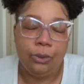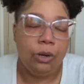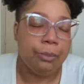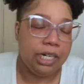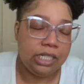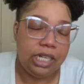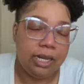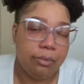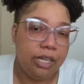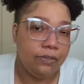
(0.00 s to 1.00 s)
one
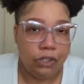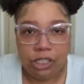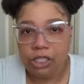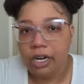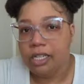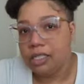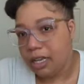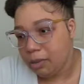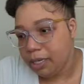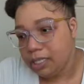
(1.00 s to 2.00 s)
person being fully charged and the
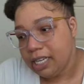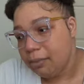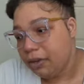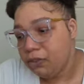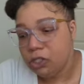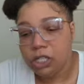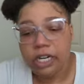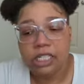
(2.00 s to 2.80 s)
other person not being fully charged,